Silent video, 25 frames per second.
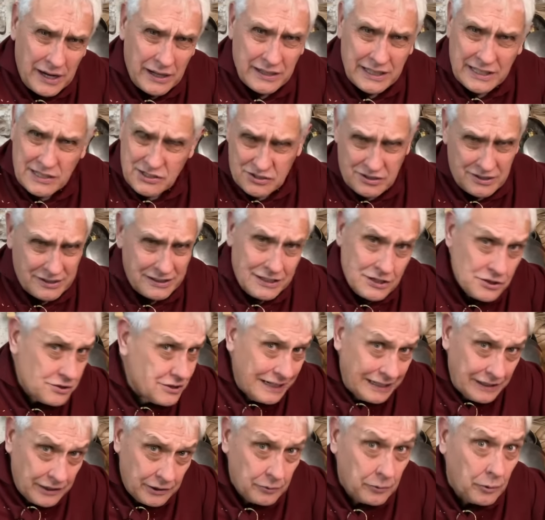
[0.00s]
and they suddenly
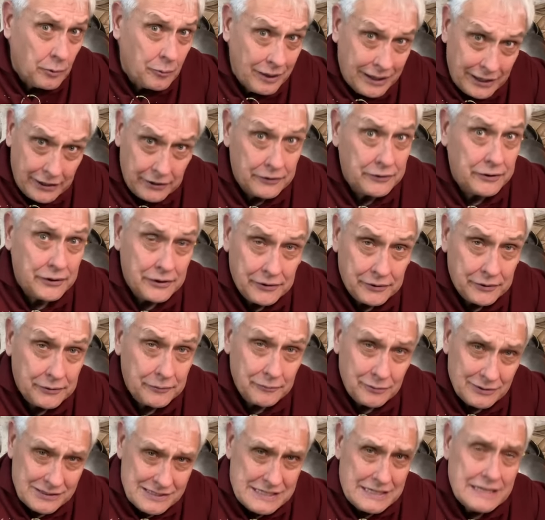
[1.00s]
drag you away
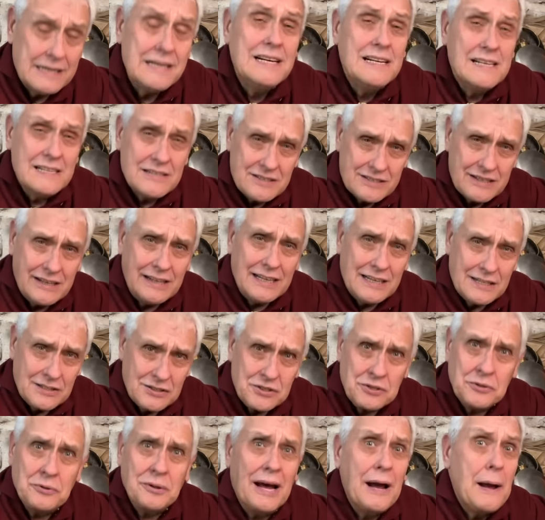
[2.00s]
unharmed, wasn't it? So let's
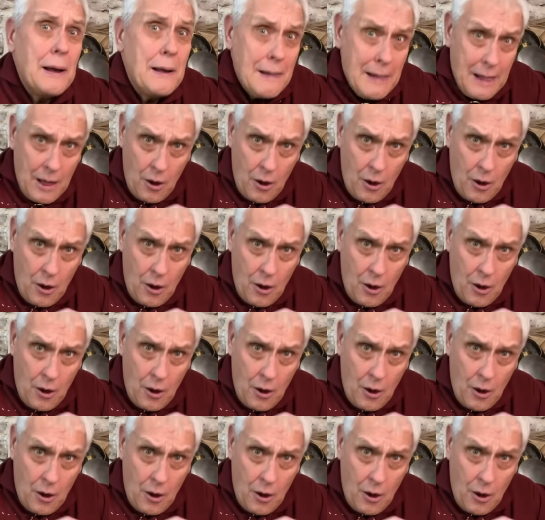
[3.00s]
do that.